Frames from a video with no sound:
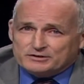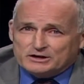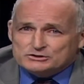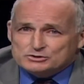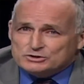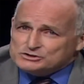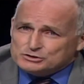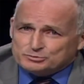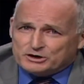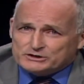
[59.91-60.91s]
and
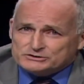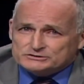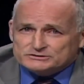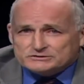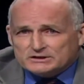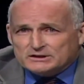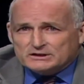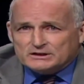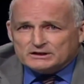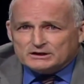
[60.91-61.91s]
judicial branches.
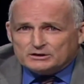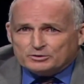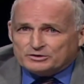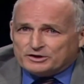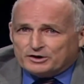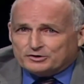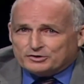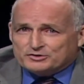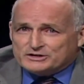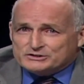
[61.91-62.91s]
With
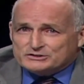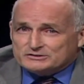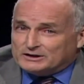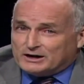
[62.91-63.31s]
characterizations like